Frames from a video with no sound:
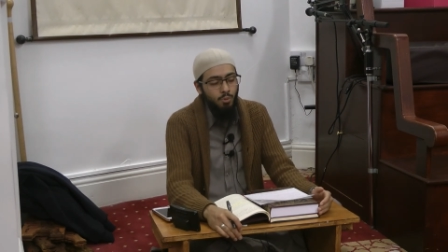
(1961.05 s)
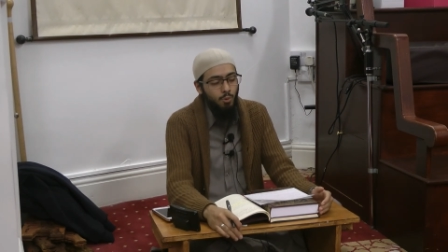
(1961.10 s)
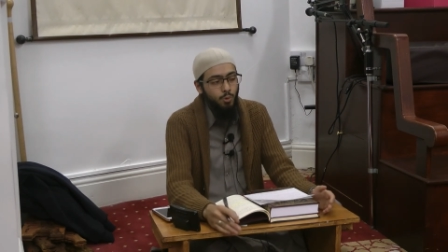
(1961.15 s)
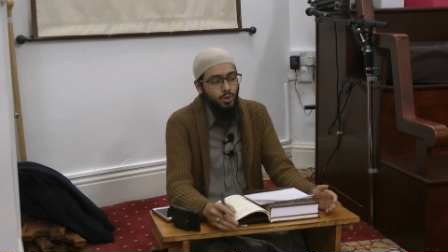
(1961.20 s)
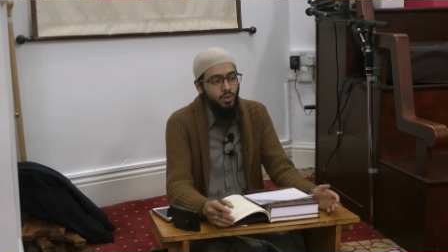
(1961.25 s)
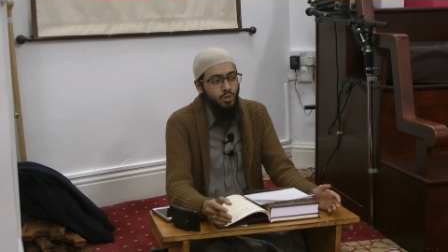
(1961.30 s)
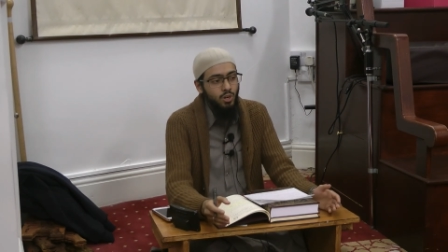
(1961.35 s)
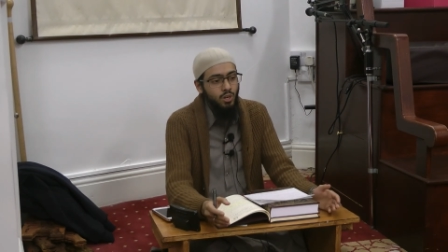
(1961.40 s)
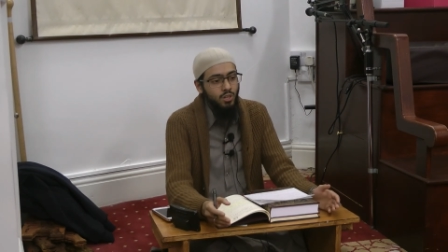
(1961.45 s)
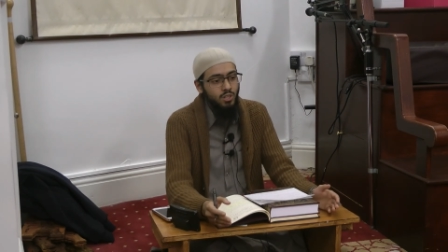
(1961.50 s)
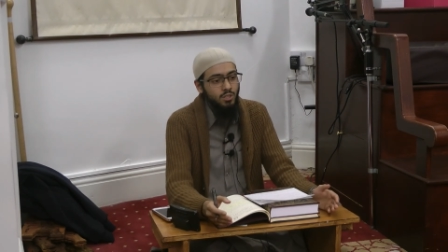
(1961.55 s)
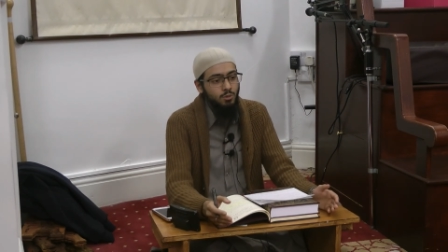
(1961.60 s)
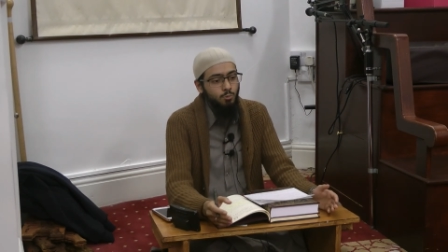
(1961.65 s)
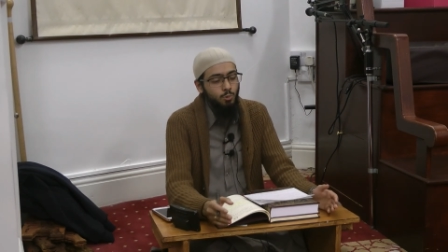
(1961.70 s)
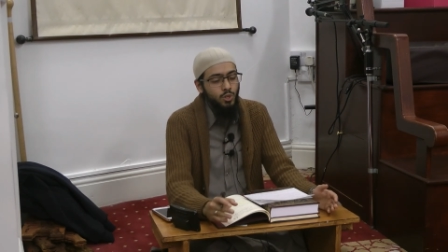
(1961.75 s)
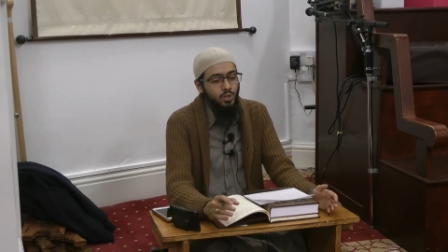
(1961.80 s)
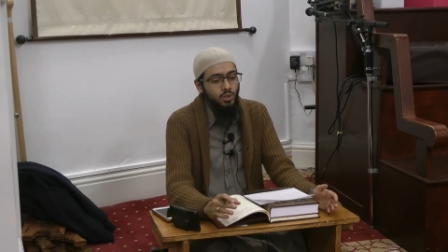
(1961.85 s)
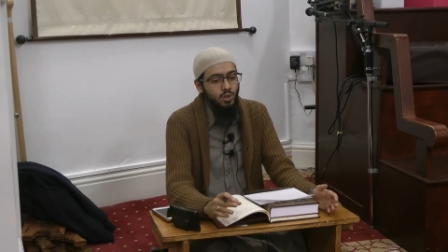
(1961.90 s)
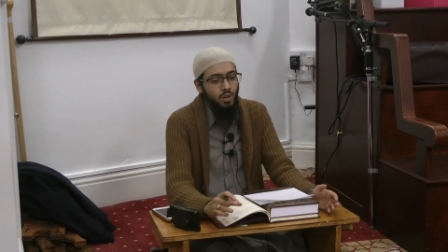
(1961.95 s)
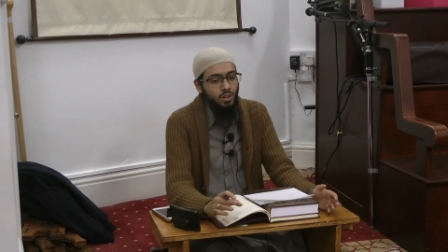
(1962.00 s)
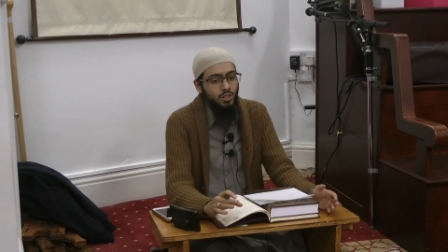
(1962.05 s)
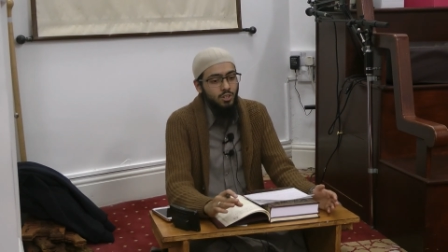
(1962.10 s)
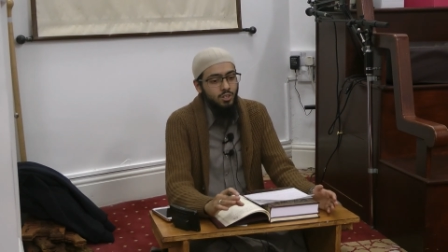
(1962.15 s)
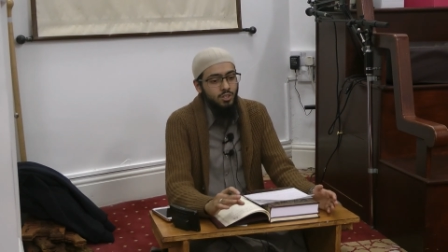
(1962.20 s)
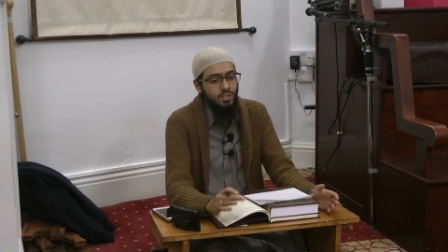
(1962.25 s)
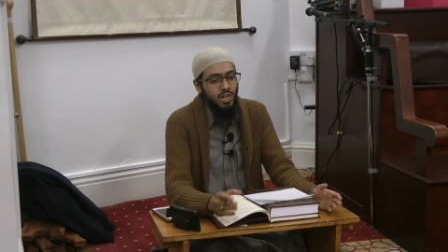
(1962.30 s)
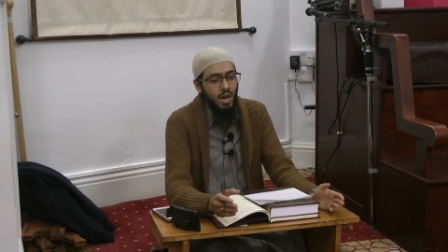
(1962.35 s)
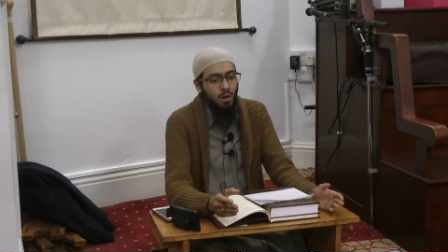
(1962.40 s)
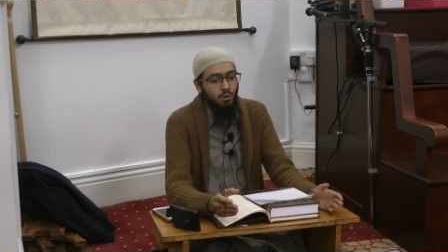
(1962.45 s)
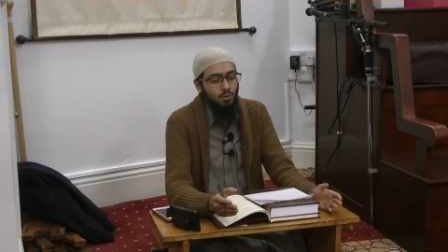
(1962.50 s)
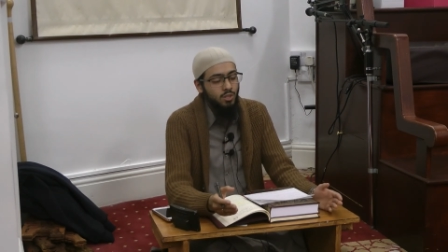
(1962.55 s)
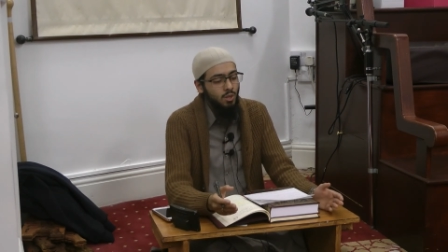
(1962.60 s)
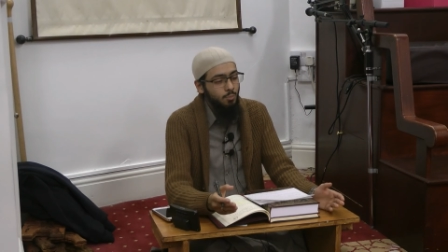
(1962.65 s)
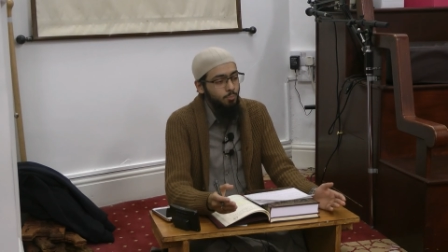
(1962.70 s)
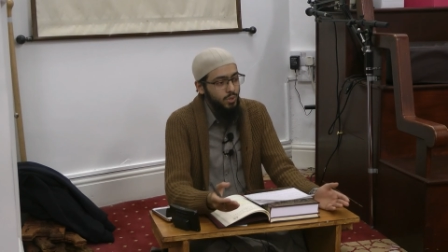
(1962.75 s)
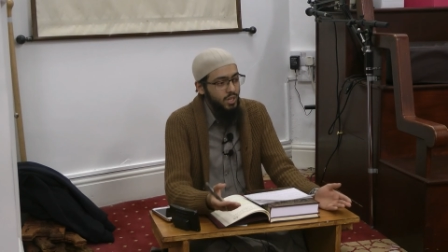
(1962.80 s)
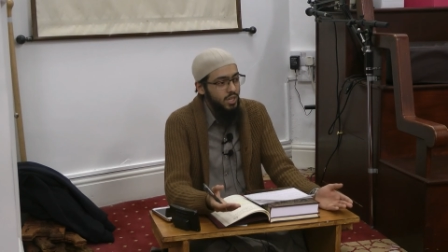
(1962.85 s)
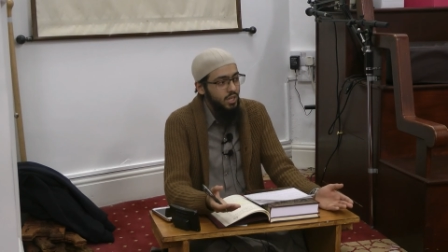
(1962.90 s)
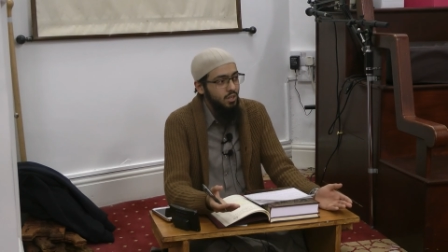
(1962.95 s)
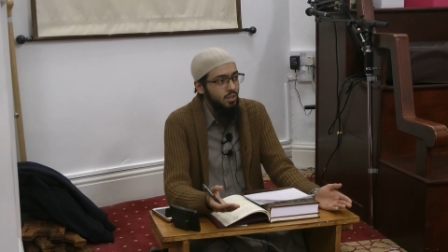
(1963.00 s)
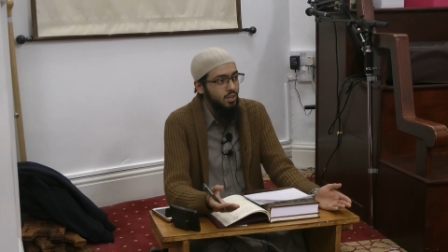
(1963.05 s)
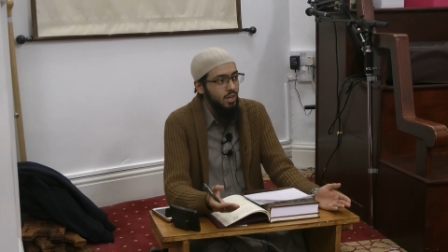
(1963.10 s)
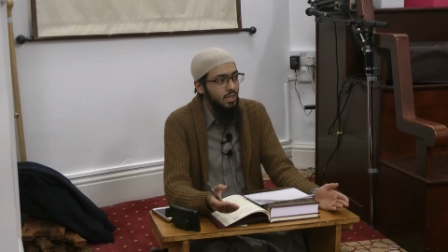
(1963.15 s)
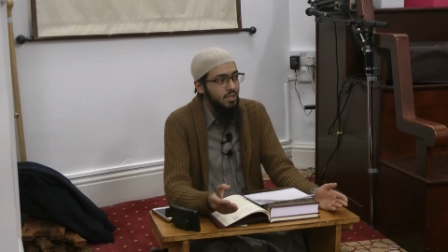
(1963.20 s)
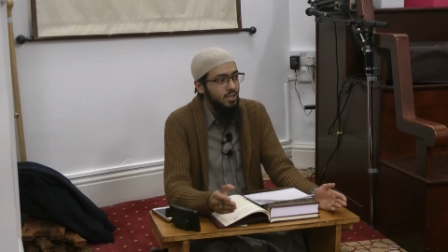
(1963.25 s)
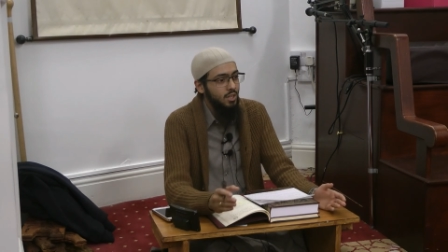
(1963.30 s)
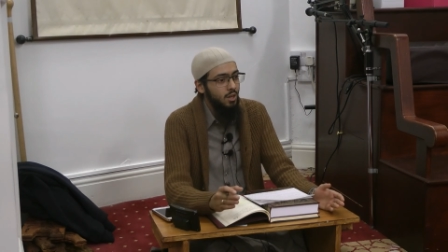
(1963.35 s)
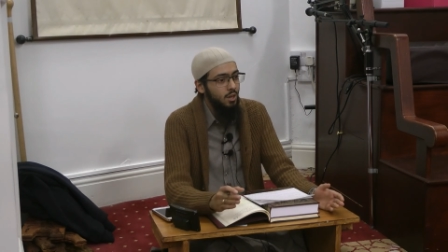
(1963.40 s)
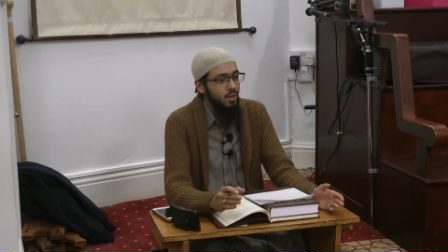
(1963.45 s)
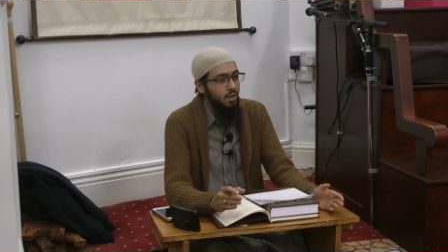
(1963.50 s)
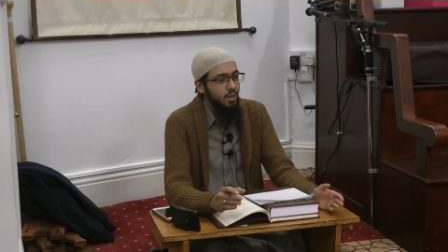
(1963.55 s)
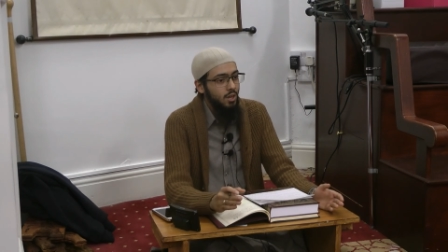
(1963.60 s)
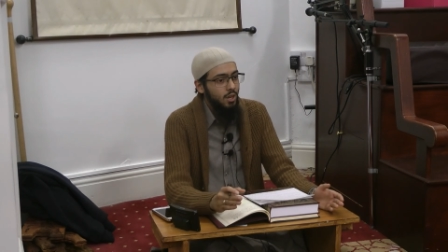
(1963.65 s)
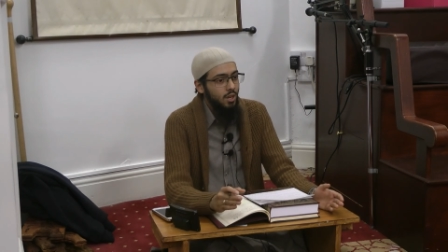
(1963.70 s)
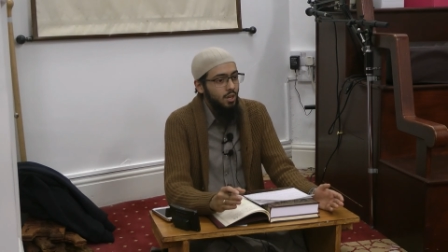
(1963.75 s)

But we do not we do not doubt the being and the